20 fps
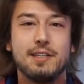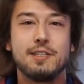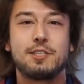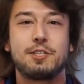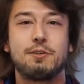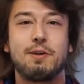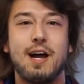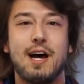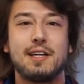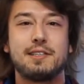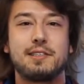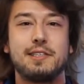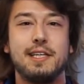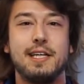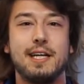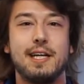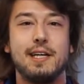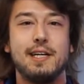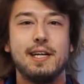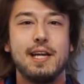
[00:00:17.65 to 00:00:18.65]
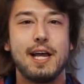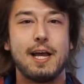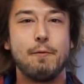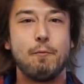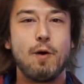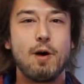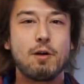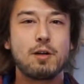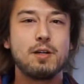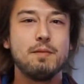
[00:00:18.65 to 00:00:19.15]
Taras here, and
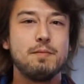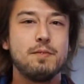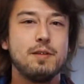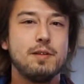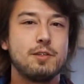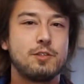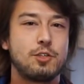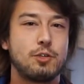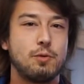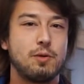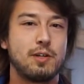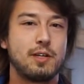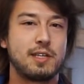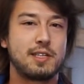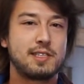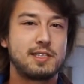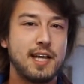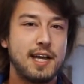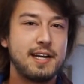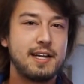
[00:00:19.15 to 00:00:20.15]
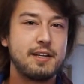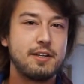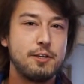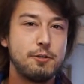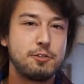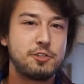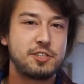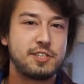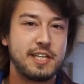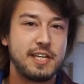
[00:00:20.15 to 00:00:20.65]
welcome to an exciting
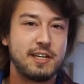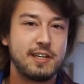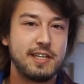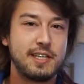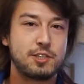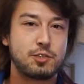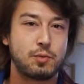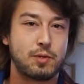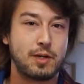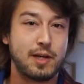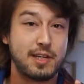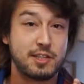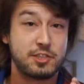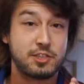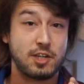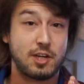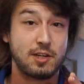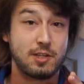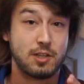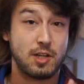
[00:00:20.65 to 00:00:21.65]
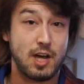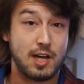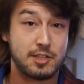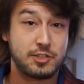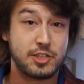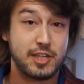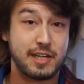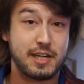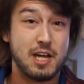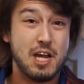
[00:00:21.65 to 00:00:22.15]
new series we're going to start
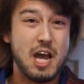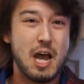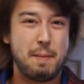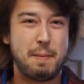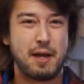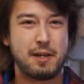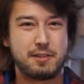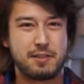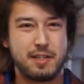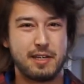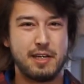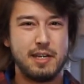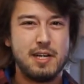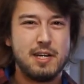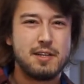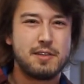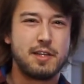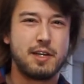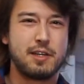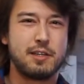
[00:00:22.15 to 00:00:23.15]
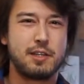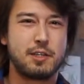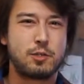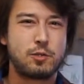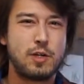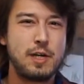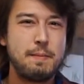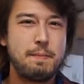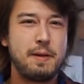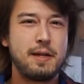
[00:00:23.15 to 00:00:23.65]
launching about the
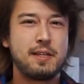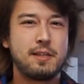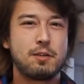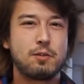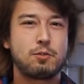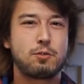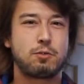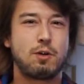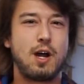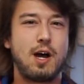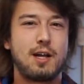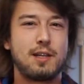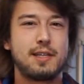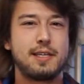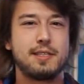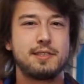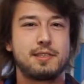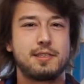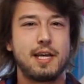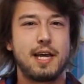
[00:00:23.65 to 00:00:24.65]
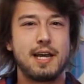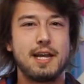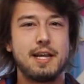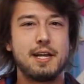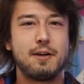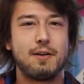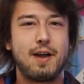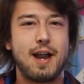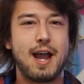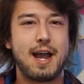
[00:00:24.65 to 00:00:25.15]
creepy little crawlies that
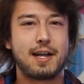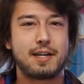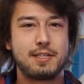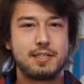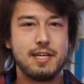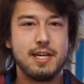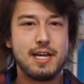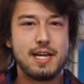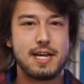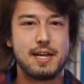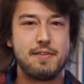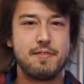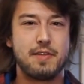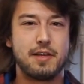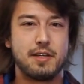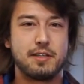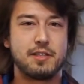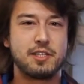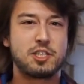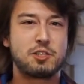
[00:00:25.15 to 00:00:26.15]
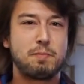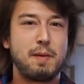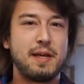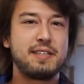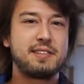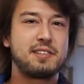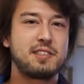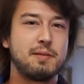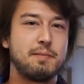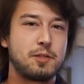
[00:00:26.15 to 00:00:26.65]
interact in the
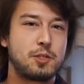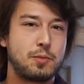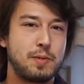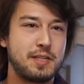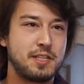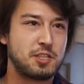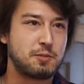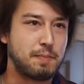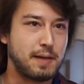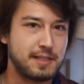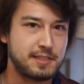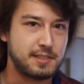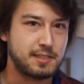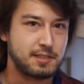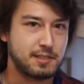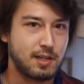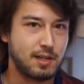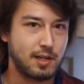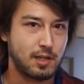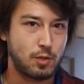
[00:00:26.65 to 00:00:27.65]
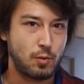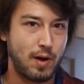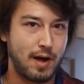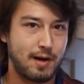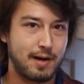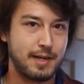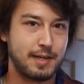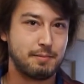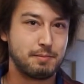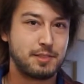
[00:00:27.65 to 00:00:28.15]
spaces in between spaces in our
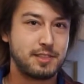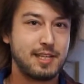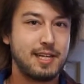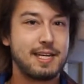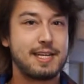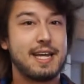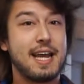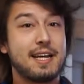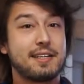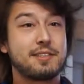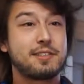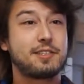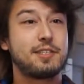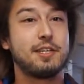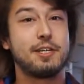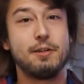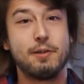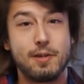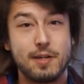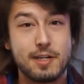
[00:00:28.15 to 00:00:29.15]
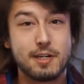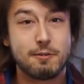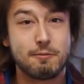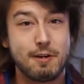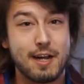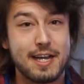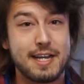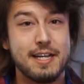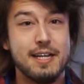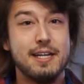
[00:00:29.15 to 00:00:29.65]
aquariums. Yes, you heard it
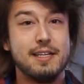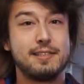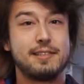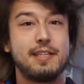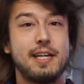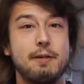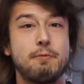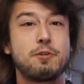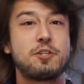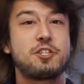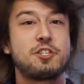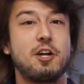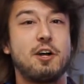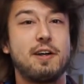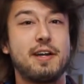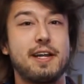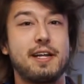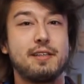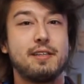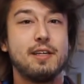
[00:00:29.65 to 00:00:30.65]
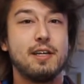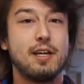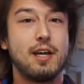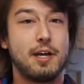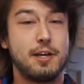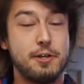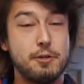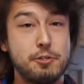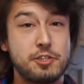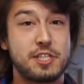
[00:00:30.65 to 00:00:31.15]
right. Today we're starting a
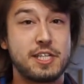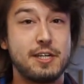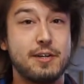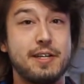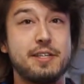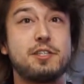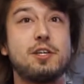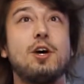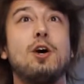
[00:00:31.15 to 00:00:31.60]
new series.